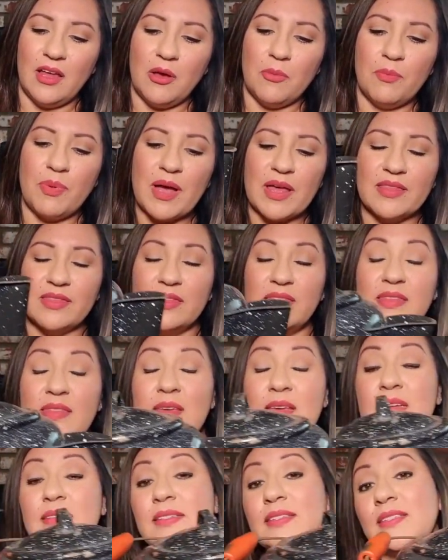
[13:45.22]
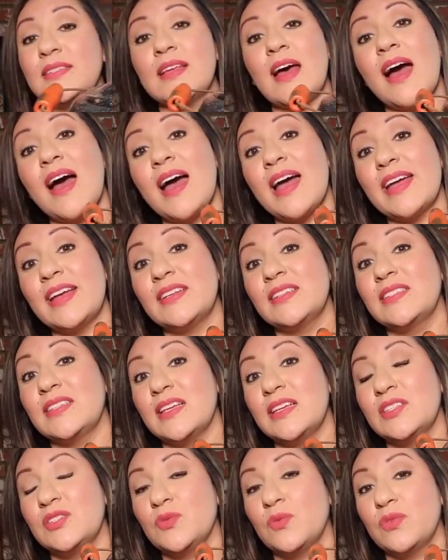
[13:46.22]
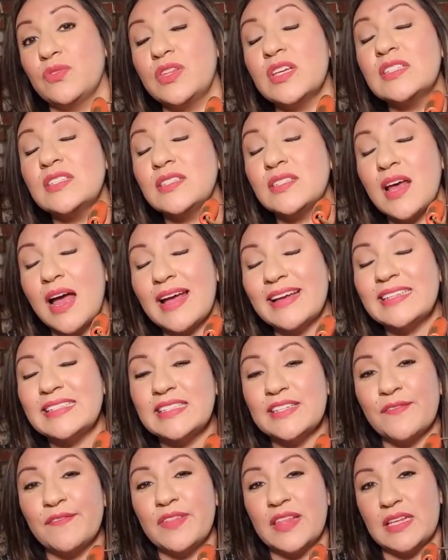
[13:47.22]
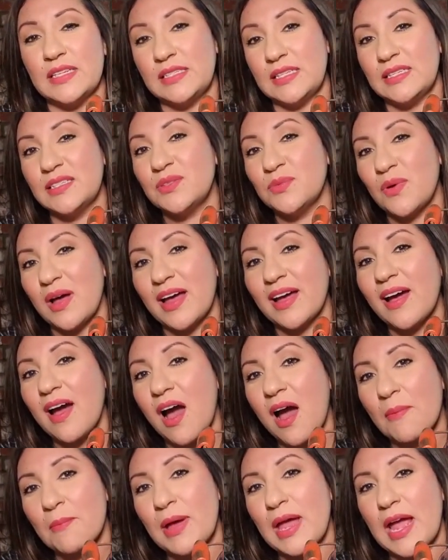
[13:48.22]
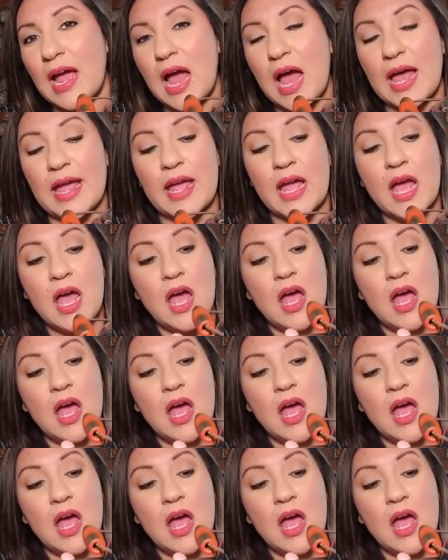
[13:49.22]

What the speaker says: But this size is, the size of this is what caught my eye.